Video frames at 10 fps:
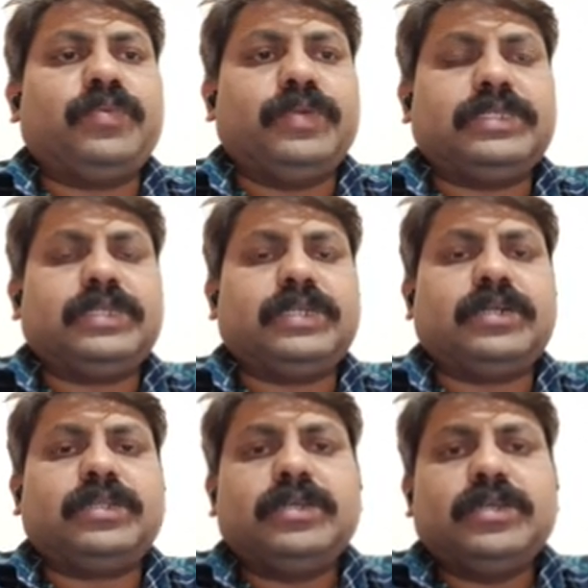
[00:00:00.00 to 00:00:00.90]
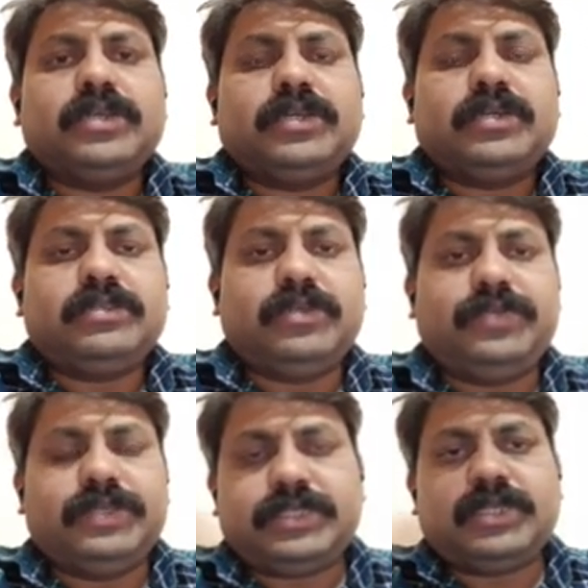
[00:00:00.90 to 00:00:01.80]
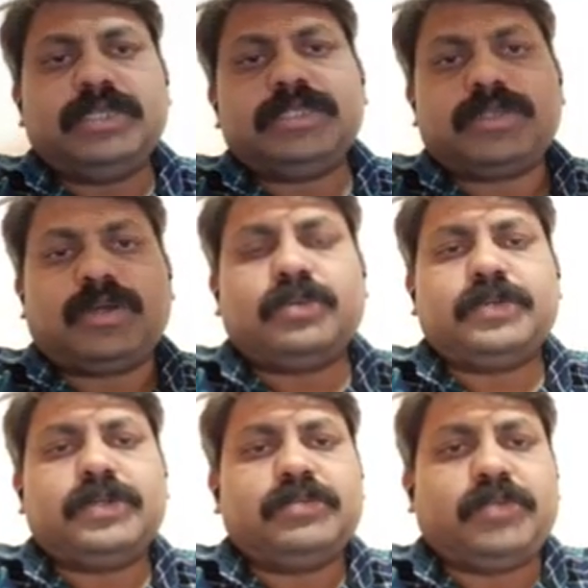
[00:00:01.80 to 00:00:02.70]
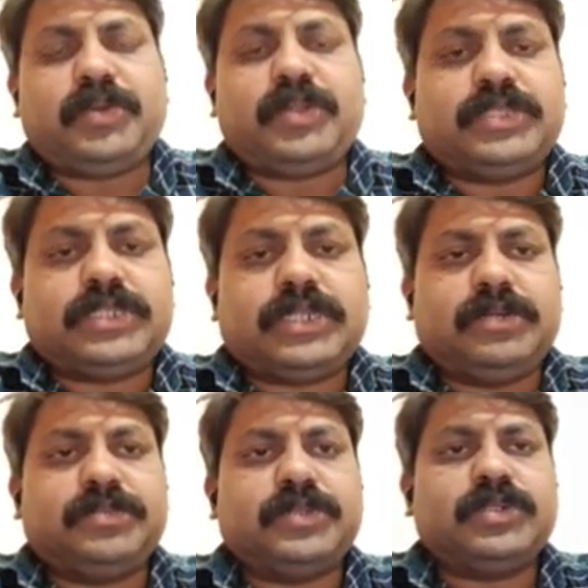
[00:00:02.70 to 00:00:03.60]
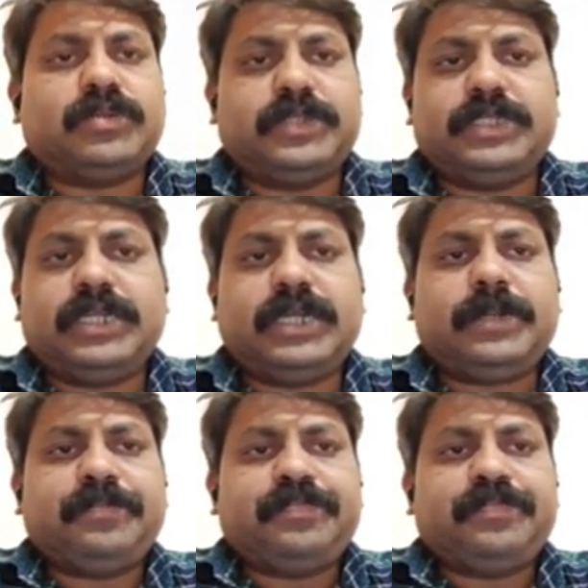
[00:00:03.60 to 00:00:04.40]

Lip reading: the vesicles of morphological component of ER,